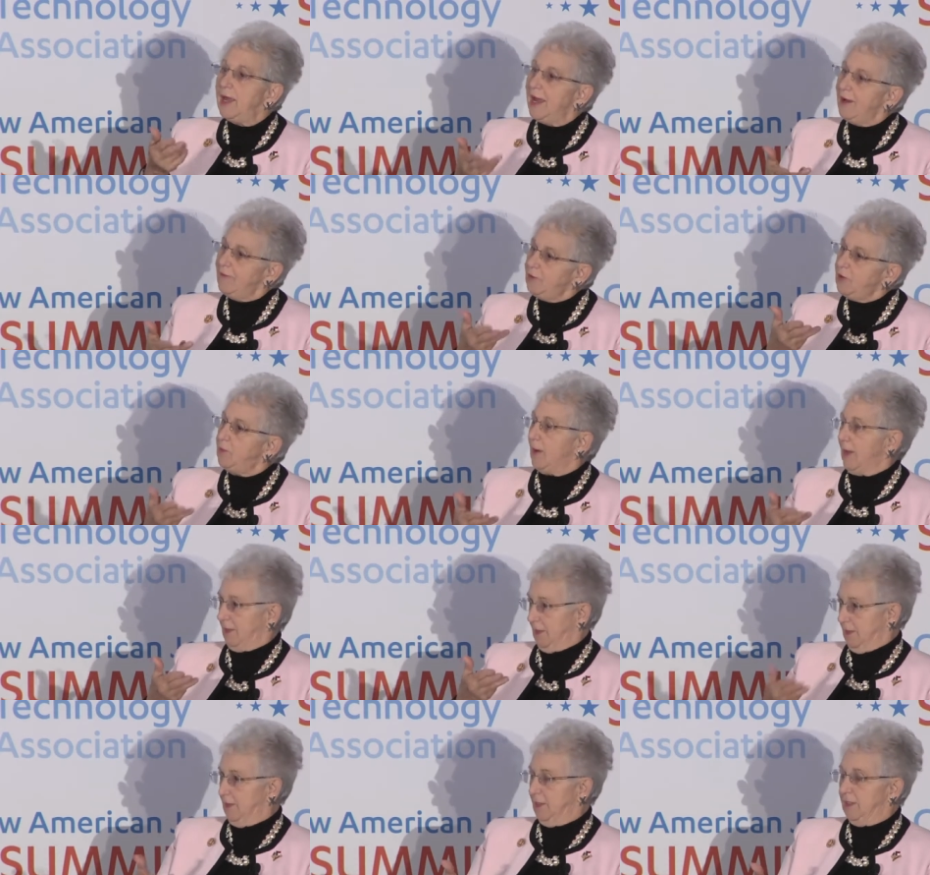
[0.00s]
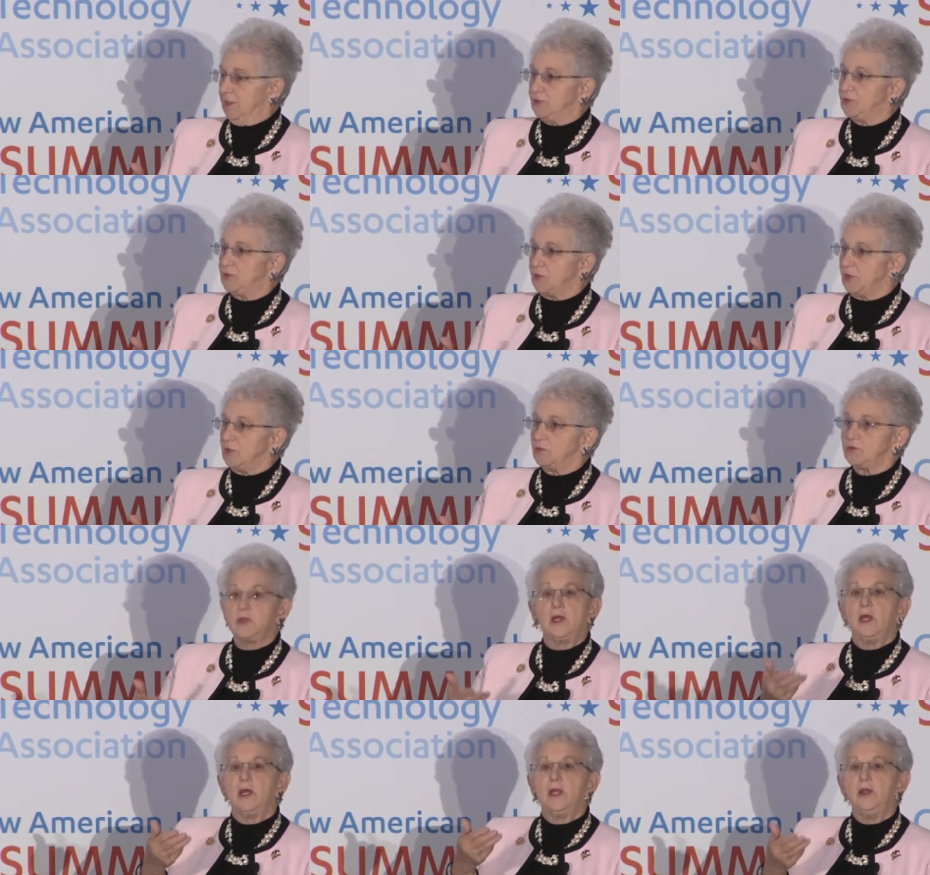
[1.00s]
Everybody needs those,
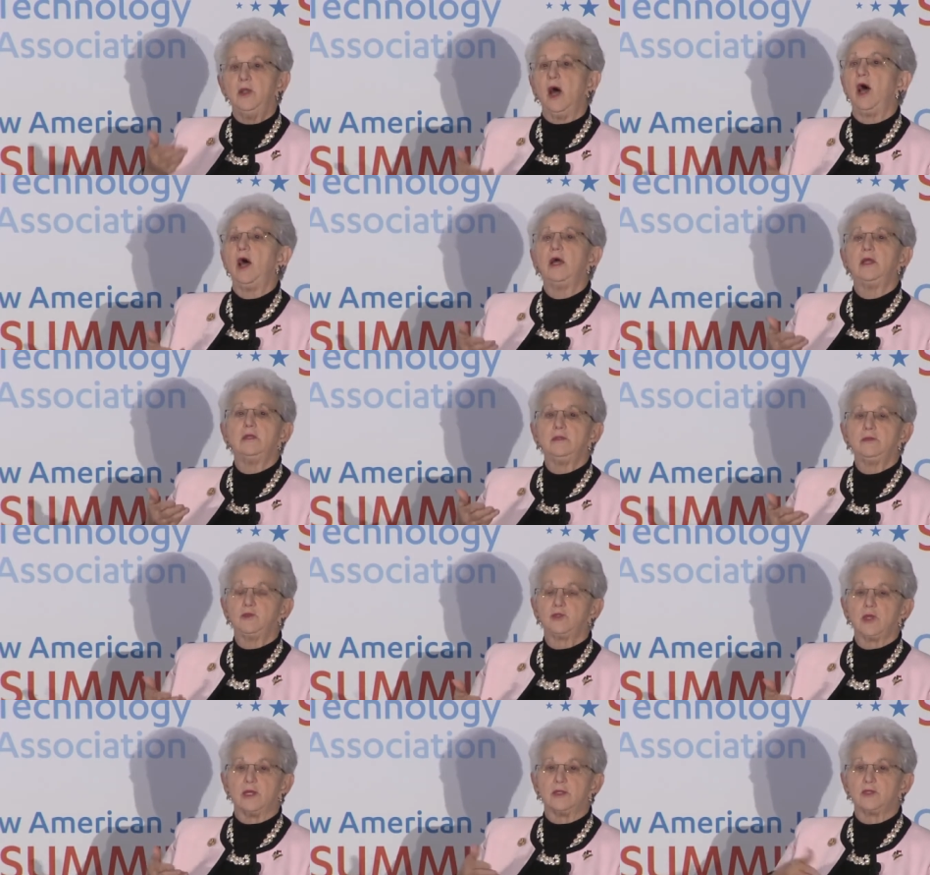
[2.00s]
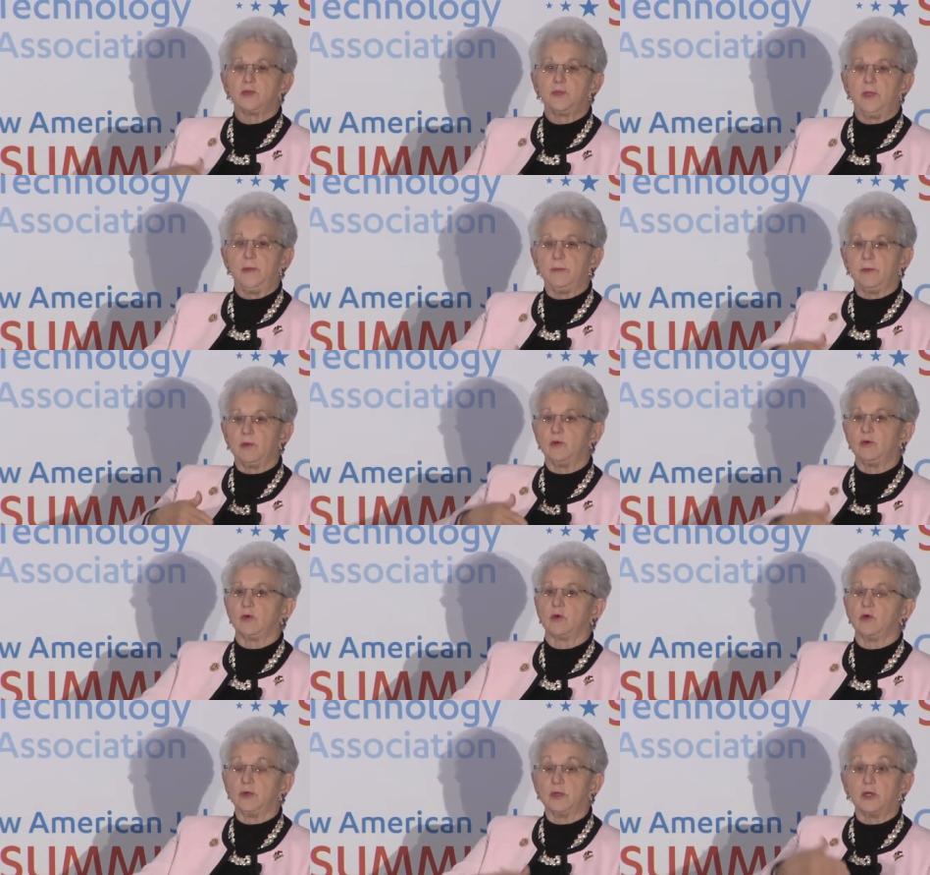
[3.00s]
not just people who
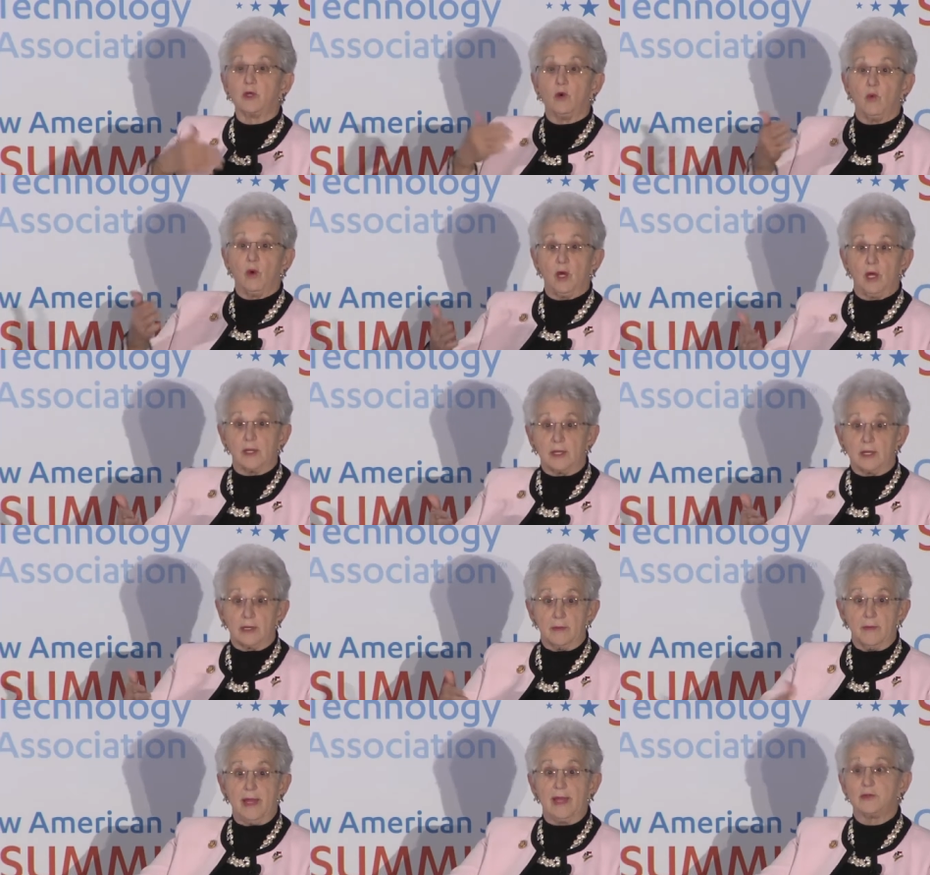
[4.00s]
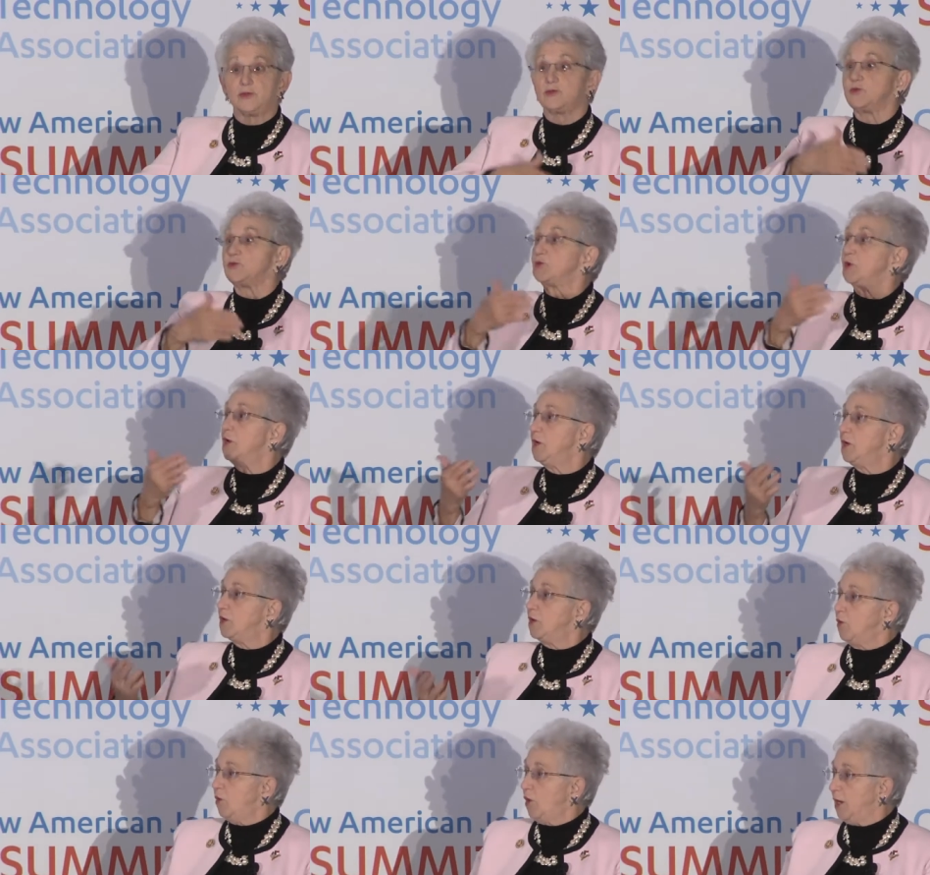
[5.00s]
are going to go on, get a master's,
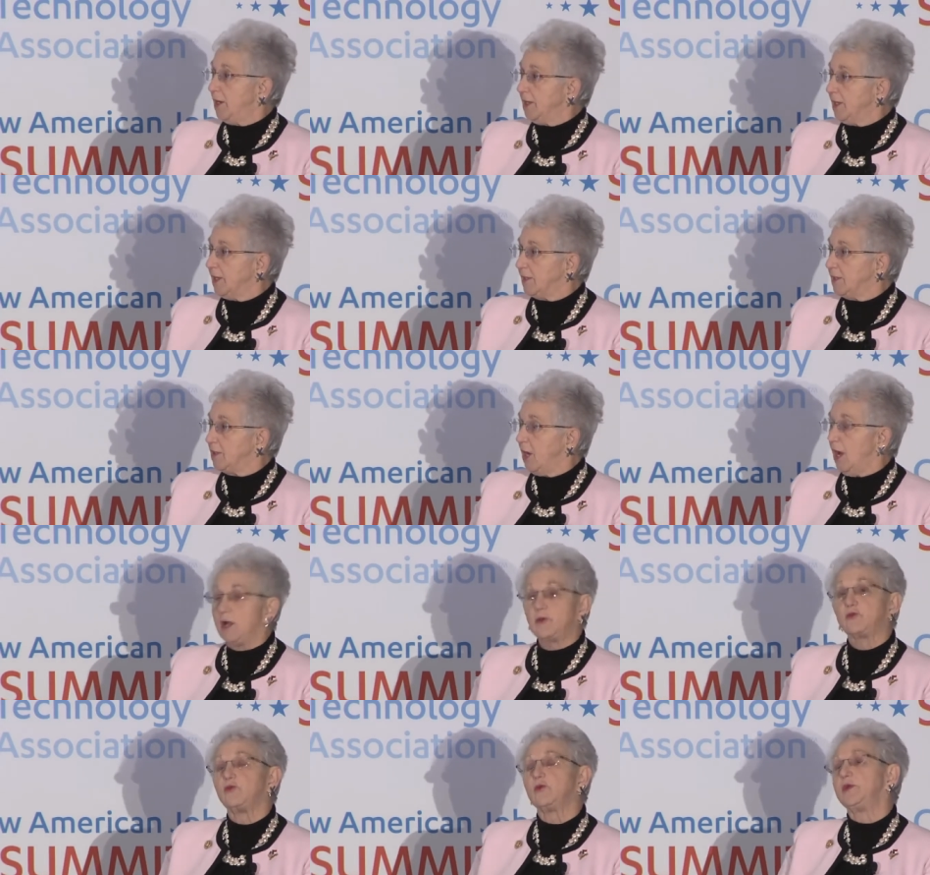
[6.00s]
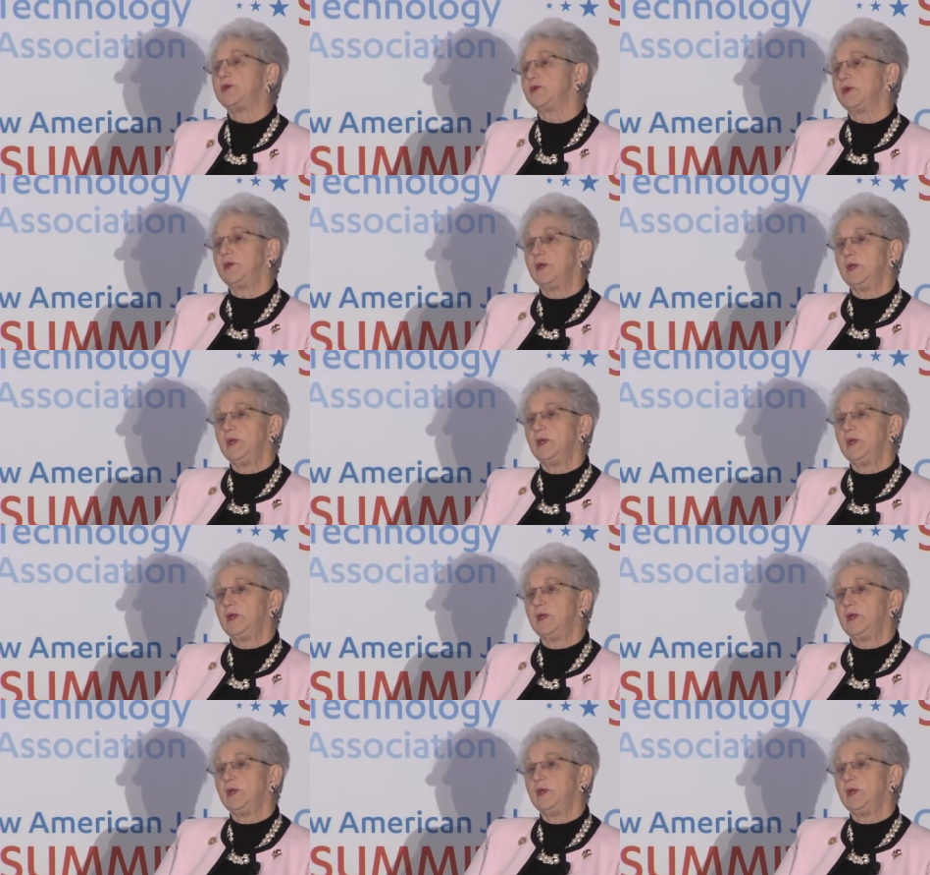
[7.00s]
go on and get a doctorate.